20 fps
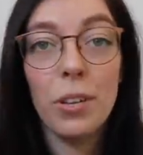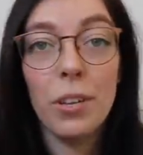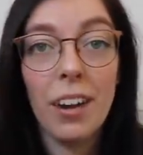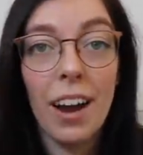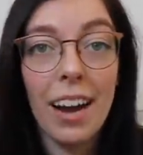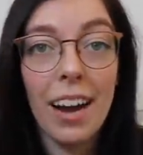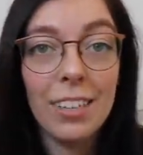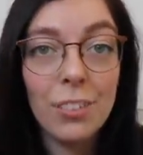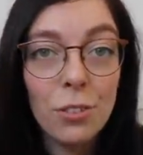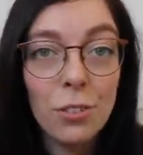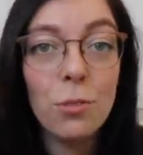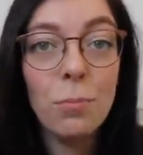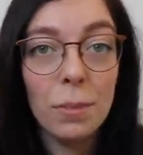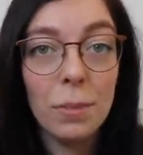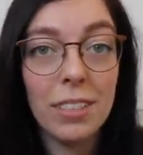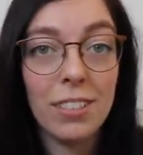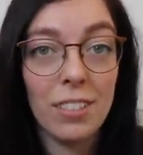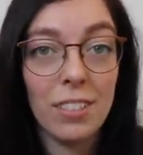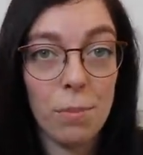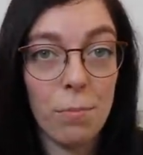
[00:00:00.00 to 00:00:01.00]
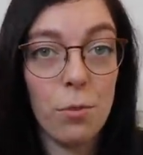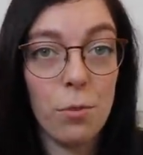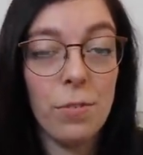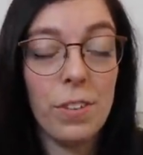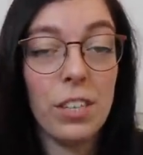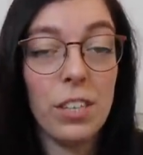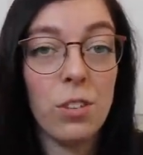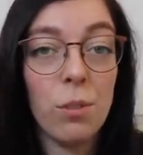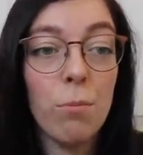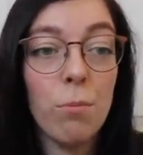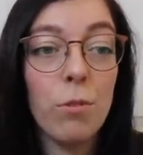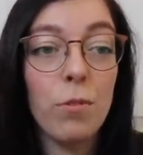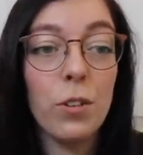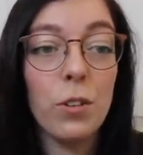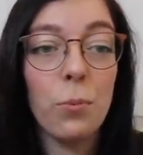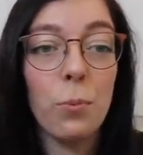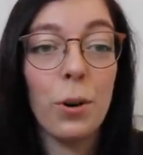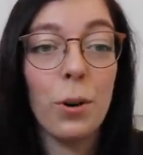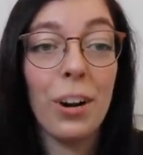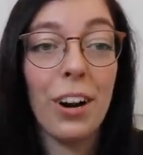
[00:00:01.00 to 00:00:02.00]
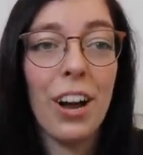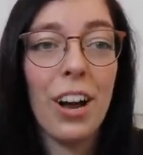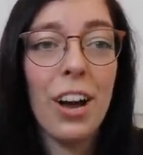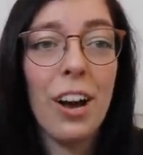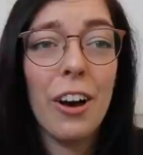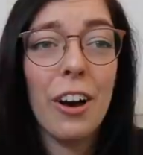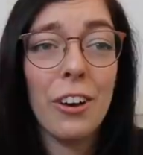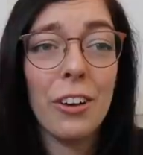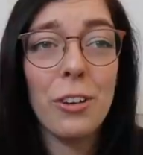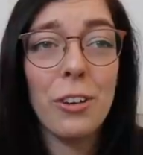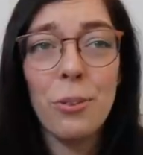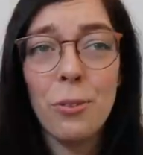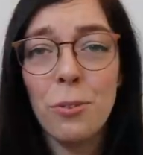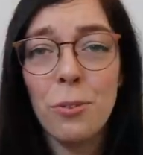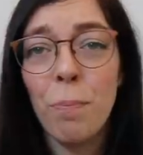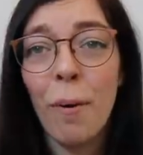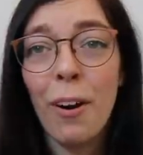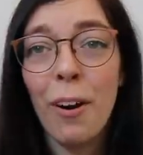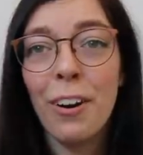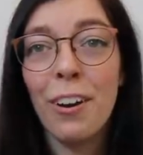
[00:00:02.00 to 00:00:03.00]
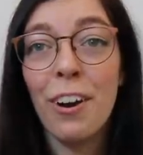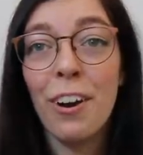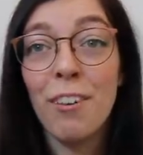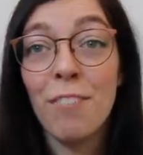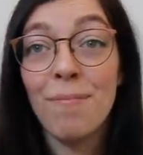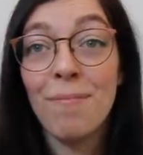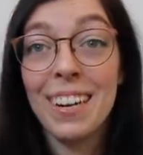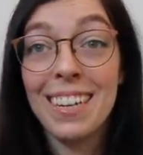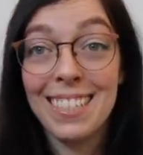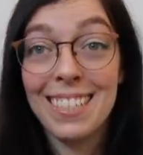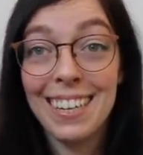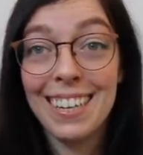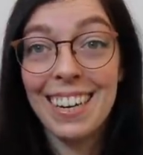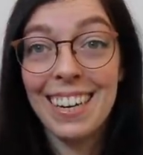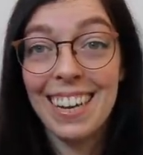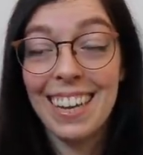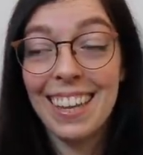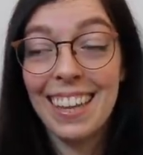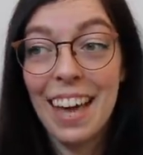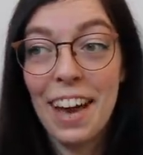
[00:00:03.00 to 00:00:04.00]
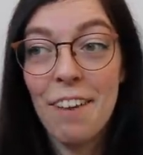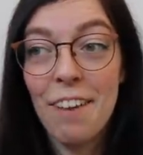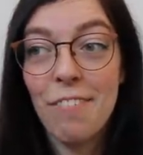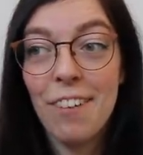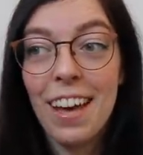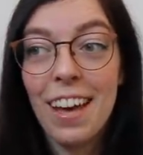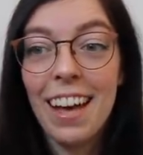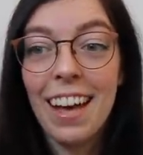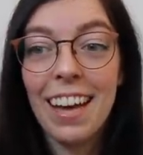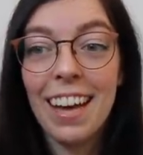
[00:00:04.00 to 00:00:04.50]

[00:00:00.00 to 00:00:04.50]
But I do miss the movies. The movies were a huge part of my day-to-day life